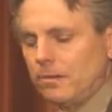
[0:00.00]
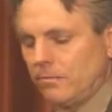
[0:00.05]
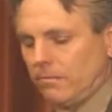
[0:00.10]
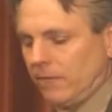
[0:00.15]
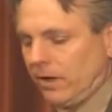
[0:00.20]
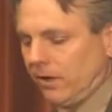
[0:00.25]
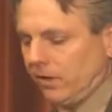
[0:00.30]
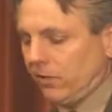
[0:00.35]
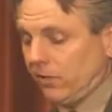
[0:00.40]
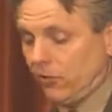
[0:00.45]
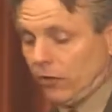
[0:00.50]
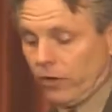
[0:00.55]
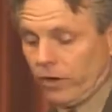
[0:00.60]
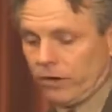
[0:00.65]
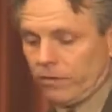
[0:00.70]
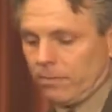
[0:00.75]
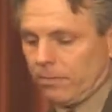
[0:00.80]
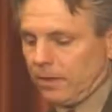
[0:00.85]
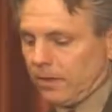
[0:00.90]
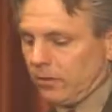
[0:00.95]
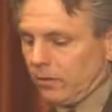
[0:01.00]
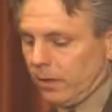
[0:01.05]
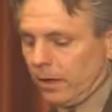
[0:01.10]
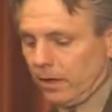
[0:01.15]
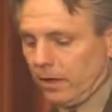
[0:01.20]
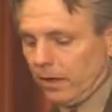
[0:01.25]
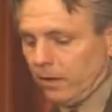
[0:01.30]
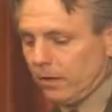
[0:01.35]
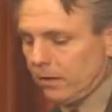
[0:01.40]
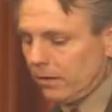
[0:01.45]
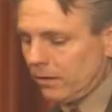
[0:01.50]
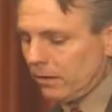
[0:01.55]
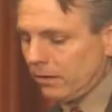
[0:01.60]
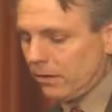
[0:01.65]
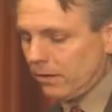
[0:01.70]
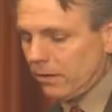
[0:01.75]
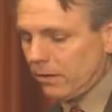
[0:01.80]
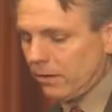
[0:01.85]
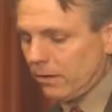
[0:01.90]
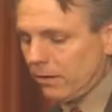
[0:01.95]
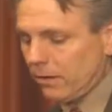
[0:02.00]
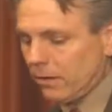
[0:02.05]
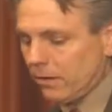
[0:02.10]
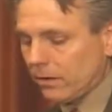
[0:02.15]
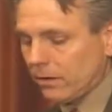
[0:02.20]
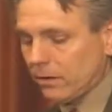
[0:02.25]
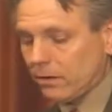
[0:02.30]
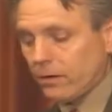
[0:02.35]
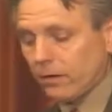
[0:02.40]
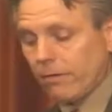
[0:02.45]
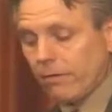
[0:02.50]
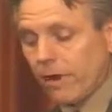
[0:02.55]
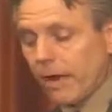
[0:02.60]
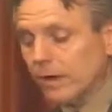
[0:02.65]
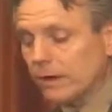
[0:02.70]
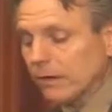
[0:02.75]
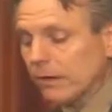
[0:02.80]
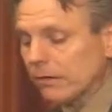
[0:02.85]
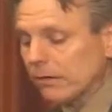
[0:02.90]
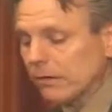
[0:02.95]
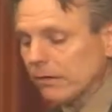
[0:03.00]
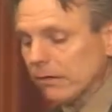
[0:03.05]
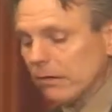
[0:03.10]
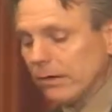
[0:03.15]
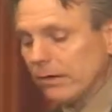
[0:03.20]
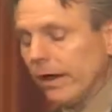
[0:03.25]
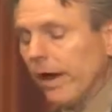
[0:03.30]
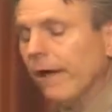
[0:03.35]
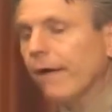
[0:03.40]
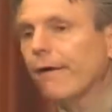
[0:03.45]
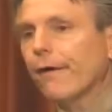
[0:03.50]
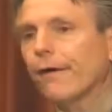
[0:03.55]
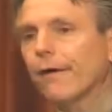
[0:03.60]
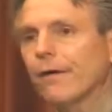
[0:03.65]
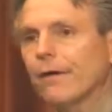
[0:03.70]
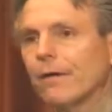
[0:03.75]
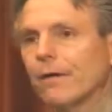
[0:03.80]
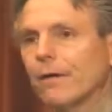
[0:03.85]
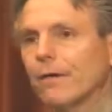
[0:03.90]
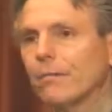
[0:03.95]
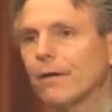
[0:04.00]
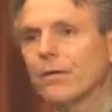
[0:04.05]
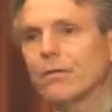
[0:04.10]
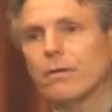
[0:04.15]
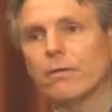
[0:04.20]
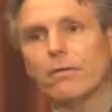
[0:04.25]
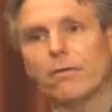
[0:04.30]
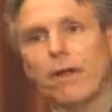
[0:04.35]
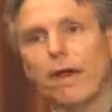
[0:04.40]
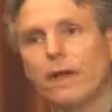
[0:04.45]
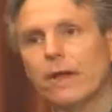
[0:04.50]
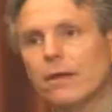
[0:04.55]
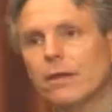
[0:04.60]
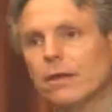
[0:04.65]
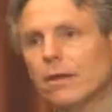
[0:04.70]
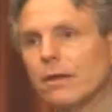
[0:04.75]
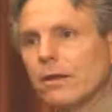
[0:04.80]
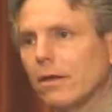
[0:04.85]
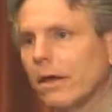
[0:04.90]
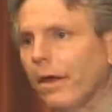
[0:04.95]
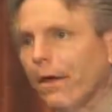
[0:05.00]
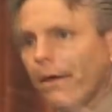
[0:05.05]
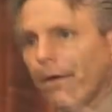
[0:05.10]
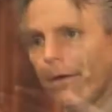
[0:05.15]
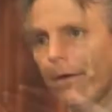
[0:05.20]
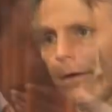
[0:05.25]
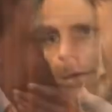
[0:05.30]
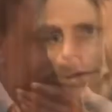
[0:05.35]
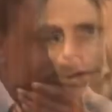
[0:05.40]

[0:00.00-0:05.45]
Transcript: And it's a choice between correctness and error, between right and error,